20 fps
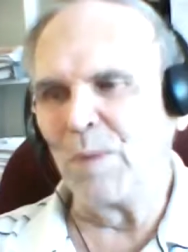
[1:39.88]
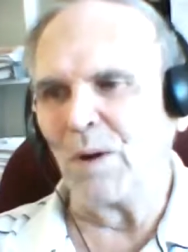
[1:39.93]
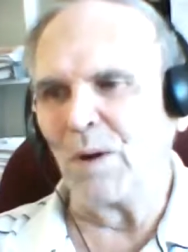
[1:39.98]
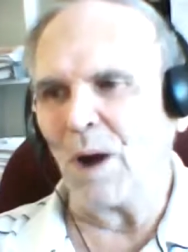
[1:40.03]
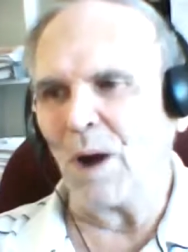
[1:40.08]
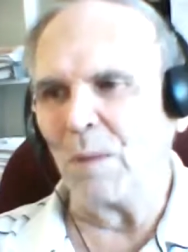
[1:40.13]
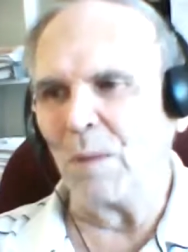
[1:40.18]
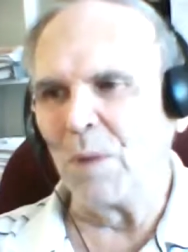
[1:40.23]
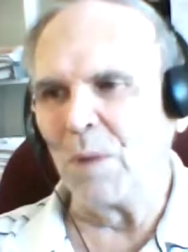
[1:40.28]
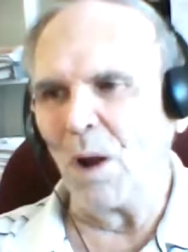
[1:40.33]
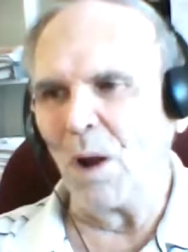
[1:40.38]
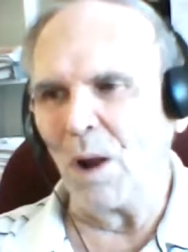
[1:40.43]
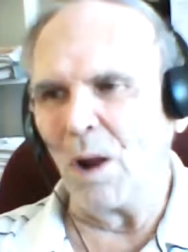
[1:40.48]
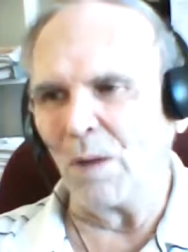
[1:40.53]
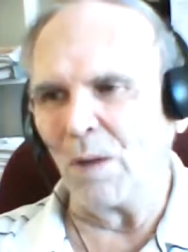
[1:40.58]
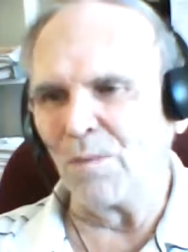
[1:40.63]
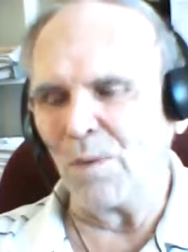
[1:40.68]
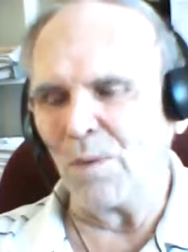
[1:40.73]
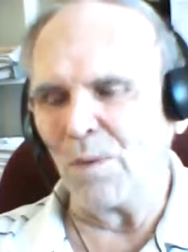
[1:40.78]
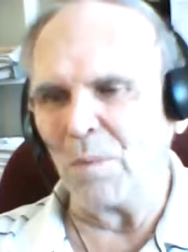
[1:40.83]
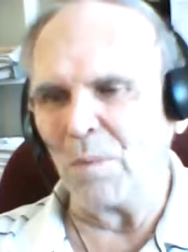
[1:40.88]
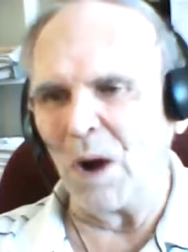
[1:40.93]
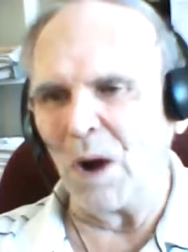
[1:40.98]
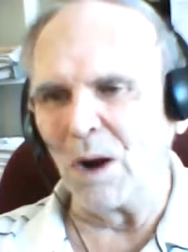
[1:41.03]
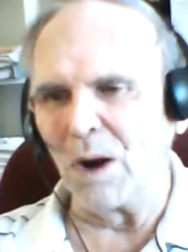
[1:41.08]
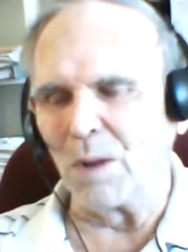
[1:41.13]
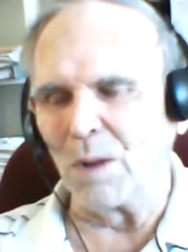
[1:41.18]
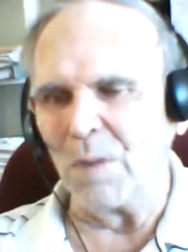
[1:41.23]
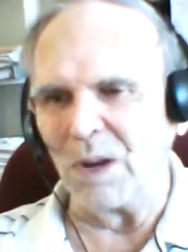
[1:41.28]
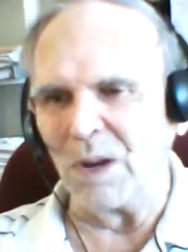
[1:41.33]
I'm calling from
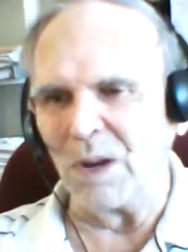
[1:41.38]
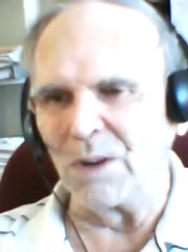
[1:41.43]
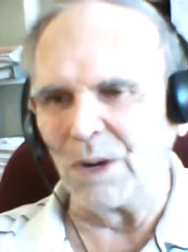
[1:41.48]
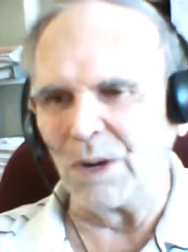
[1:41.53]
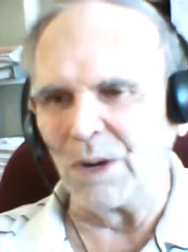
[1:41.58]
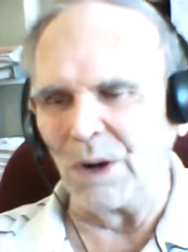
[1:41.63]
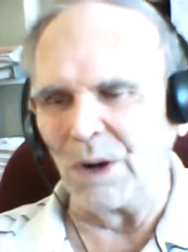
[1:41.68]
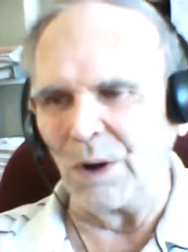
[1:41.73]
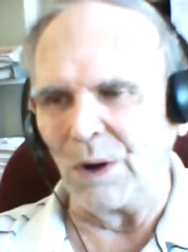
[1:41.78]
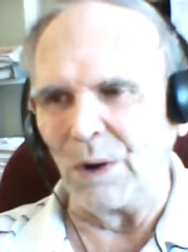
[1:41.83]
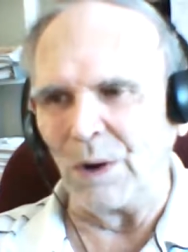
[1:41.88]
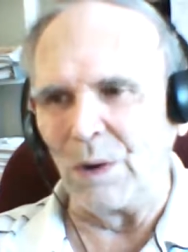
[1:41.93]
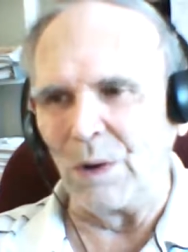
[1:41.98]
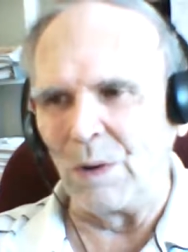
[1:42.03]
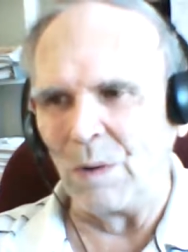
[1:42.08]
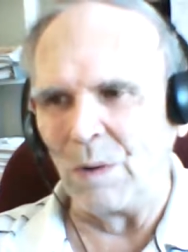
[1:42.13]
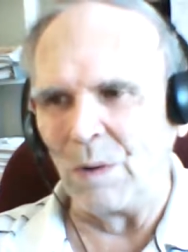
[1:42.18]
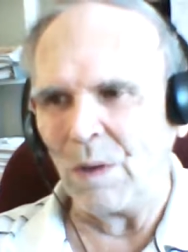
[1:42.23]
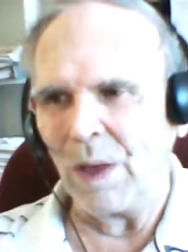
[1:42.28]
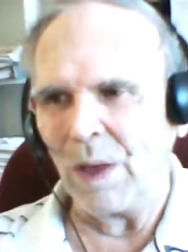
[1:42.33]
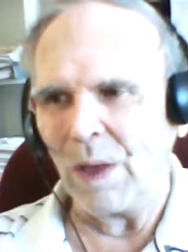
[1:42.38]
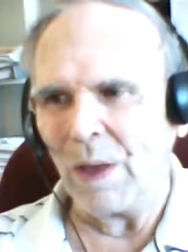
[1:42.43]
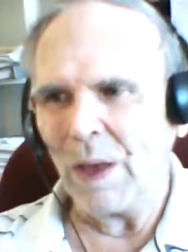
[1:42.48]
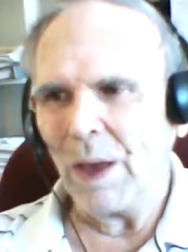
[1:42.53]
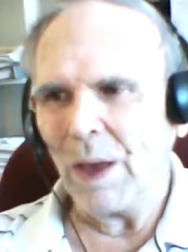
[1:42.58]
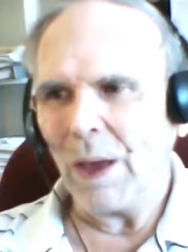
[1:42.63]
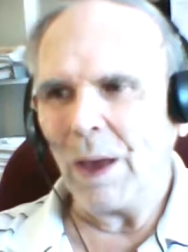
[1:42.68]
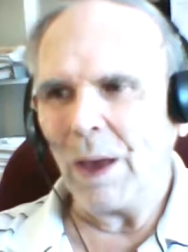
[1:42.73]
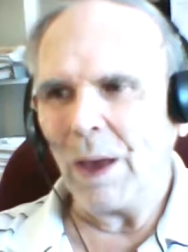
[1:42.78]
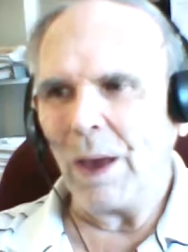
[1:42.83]
Markham, Ontario,
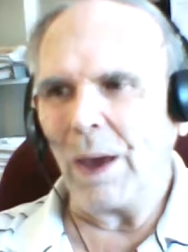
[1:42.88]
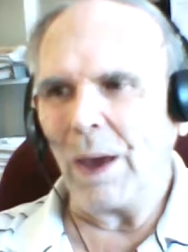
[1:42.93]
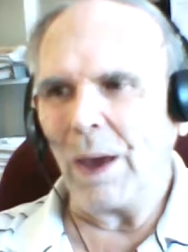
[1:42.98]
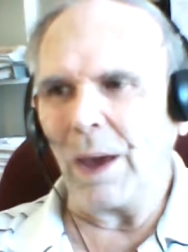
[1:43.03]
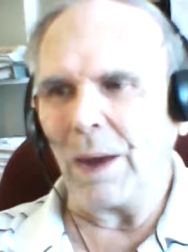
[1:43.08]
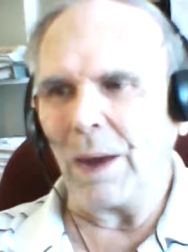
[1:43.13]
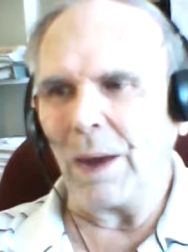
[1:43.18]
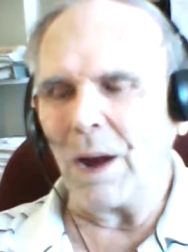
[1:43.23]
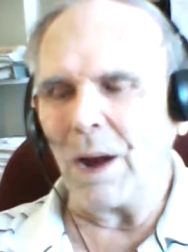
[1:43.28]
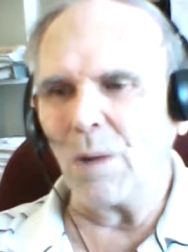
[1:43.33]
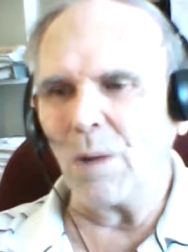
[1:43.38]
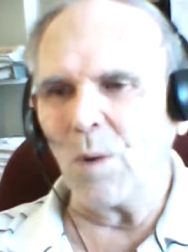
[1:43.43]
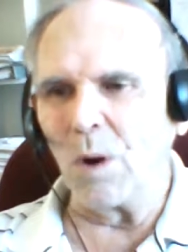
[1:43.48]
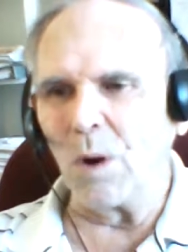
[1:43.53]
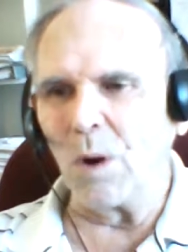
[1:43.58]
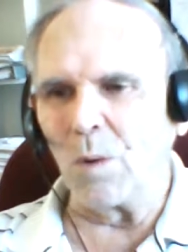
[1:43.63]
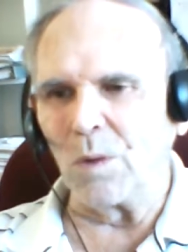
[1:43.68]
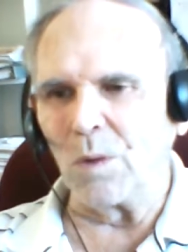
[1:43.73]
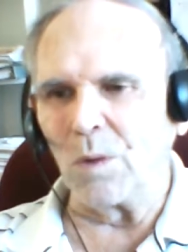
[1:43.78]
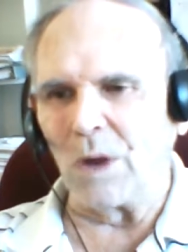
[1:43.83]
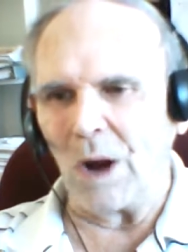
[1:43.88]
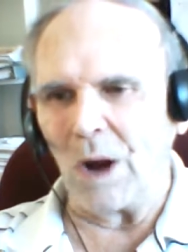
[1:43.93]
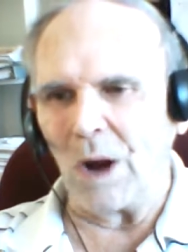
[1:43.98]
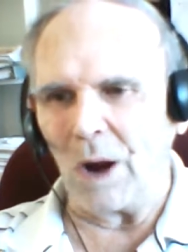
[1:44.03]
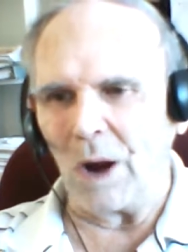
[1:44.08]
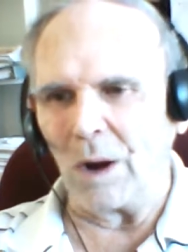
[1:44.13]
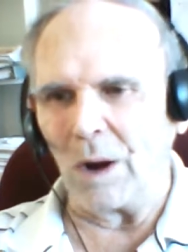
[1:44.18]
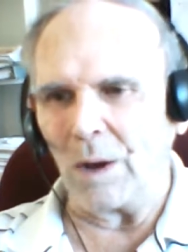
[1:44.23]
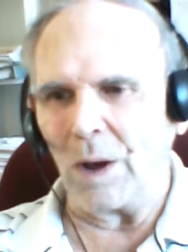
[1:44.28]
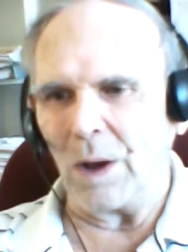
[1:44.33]
and I work with
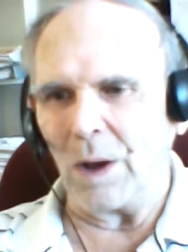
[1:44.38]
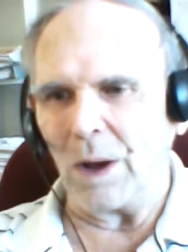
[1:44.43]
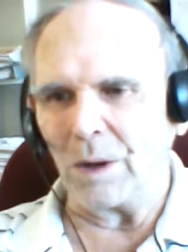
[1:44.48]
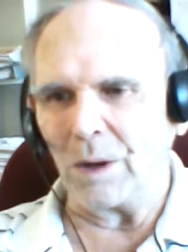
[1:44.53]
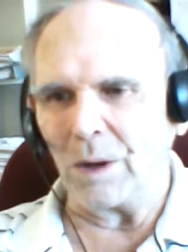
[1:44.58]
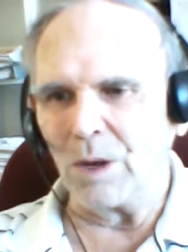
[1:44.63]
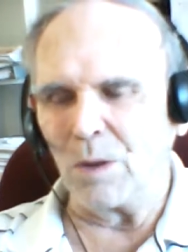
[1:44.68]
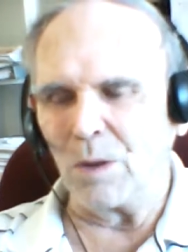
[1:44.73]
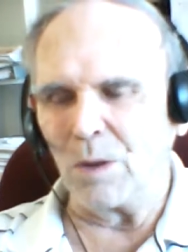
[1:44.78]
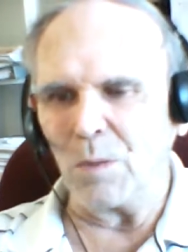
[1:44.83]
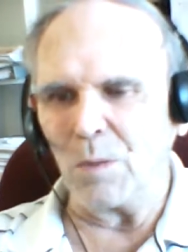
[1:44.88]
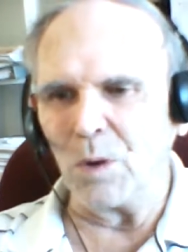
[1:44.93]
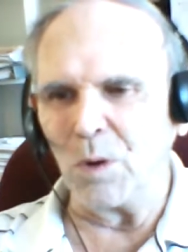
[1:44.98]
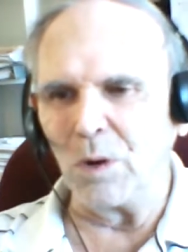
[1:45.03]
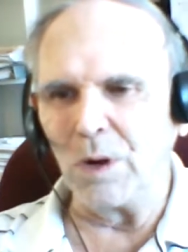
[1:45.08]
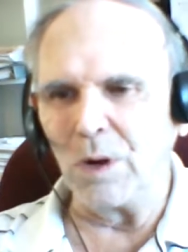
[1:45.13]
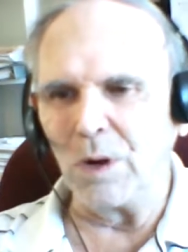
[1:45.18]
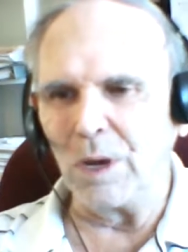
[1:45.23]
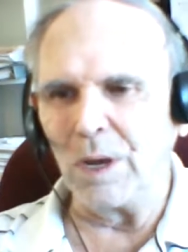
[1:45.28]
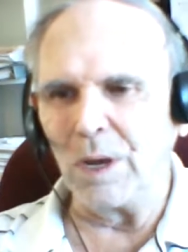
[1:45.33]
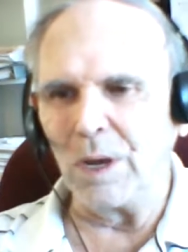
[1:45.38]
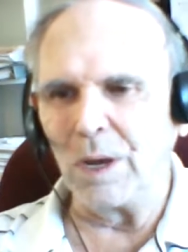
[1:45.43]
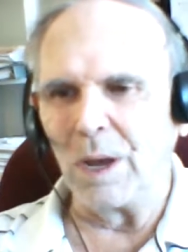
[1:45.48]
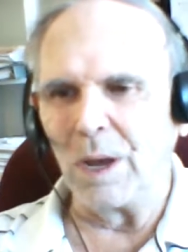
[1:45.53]
Carla on Community